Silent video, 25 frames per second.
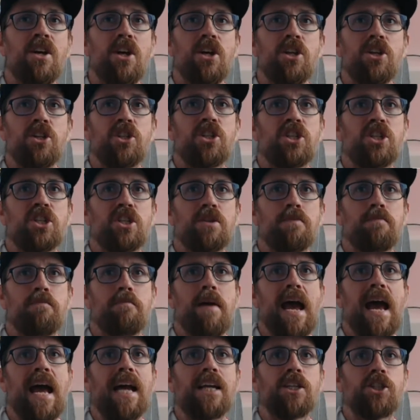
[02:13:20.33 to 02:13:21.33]

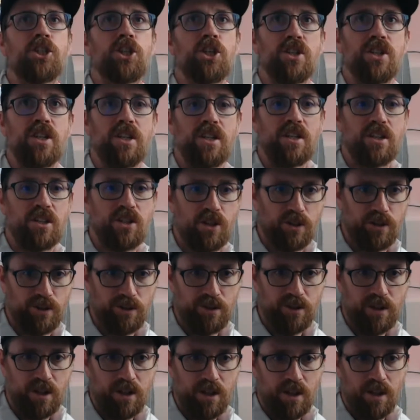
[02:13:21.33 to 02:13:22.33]
smashes
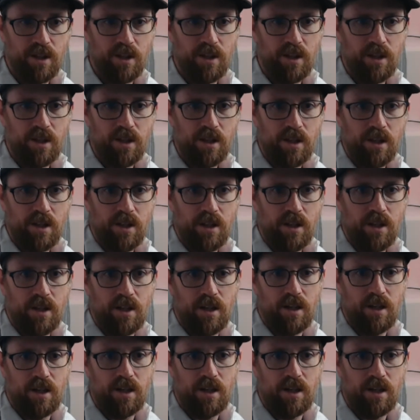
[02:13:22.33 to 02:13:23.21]
into, who